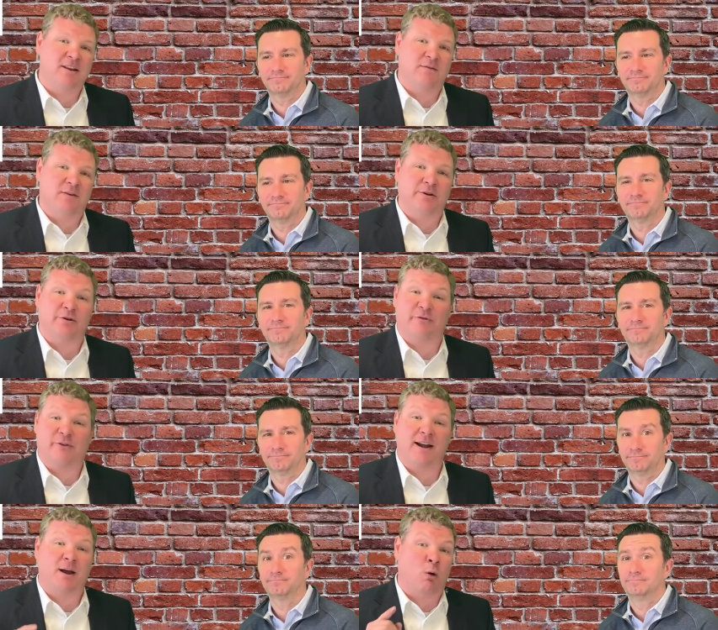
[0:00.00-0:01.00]
Speaker 1: the video to
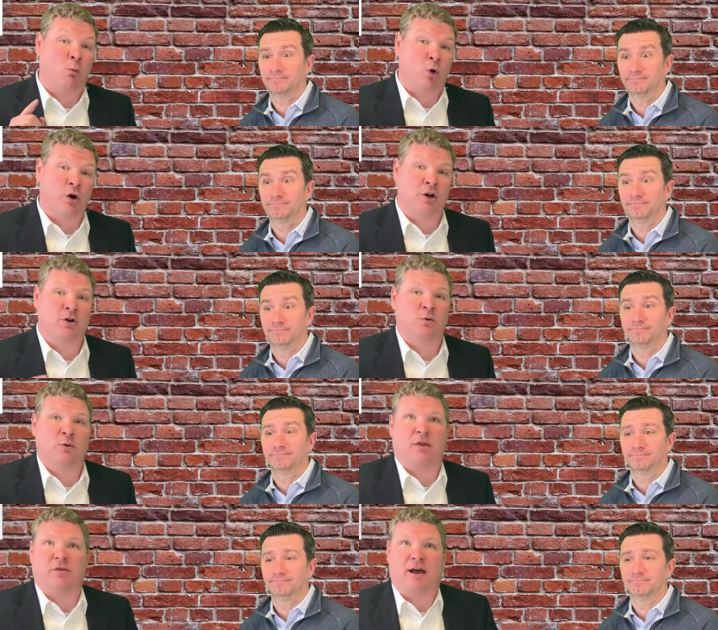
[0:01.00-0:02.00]
find out what we're going to do with
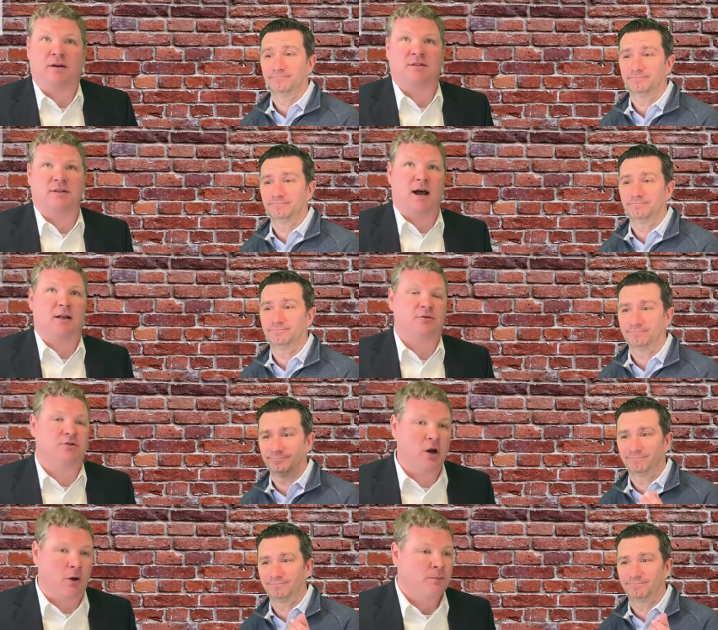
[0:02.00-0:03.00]
$1,000.
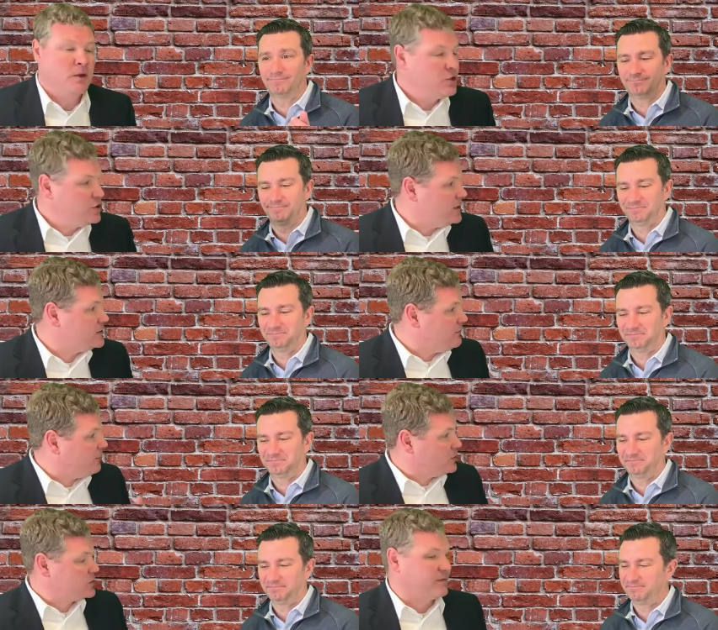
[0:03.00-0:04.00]
So, Jason,
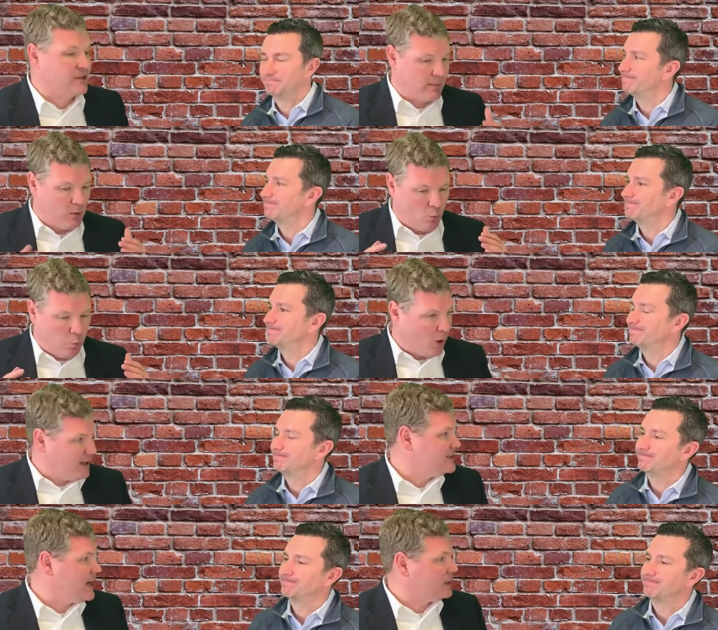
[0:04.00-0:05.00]
first off, tell me what
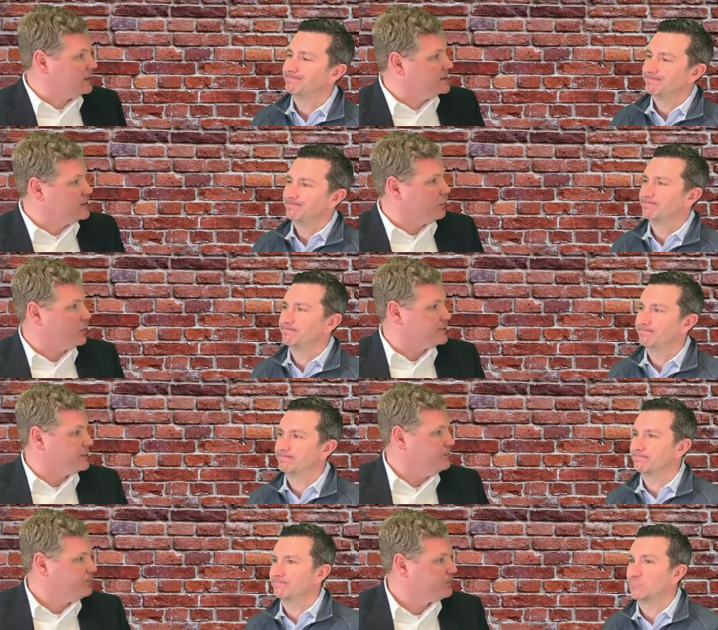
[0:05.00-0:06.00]
exactly is an appraisal?
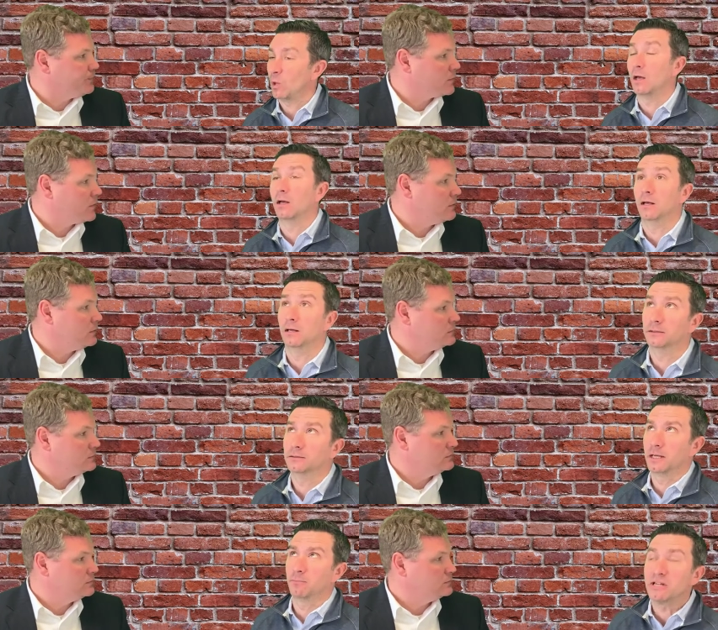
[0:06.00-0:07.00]
Speaker 2: Uh-oh.
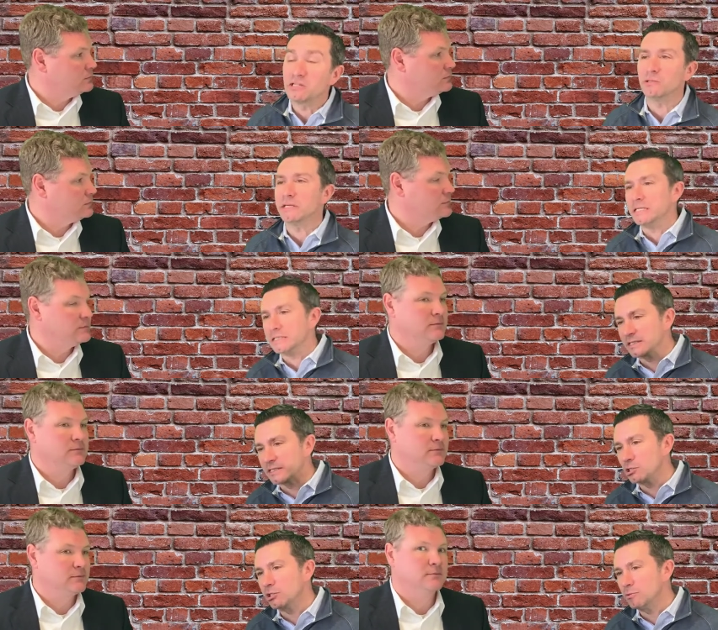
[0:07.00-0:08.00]
An appraisal is
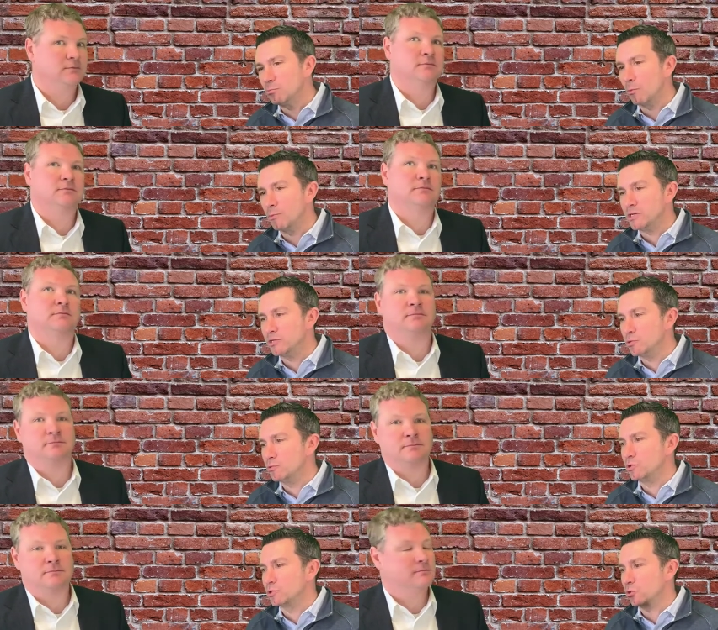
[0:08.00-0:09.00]
essentially what we do
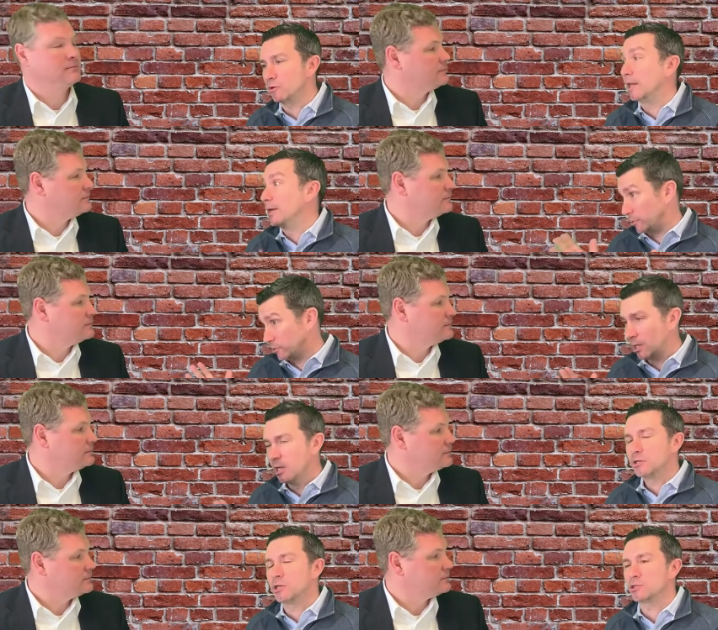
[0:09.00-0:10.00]
to certain lenders
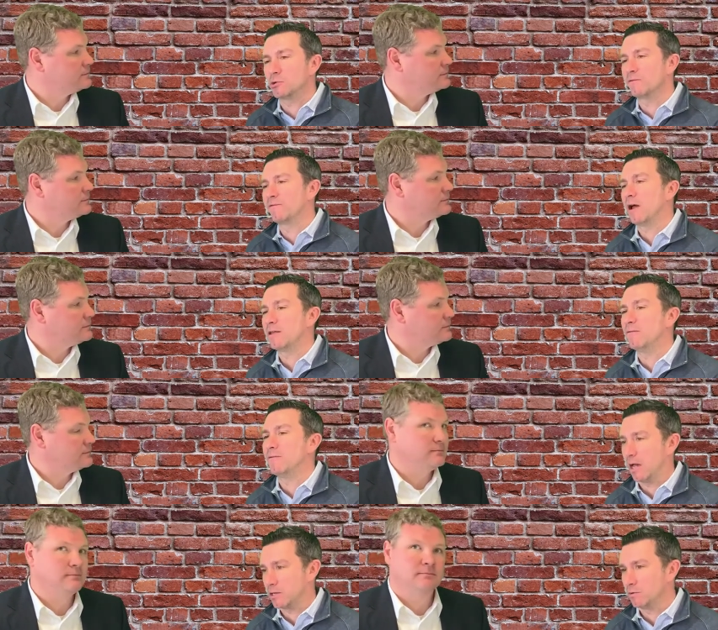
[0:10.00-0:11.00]
to certify the
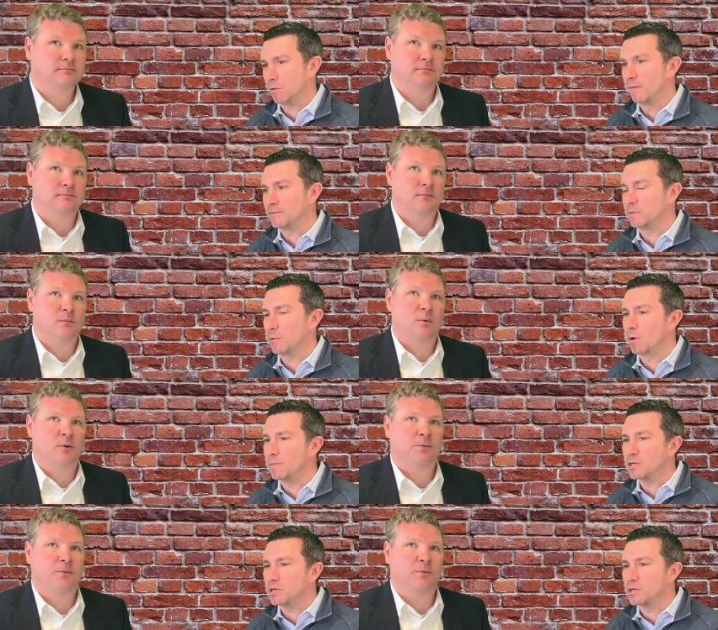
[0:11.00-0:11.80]
value. Obviously, we want to make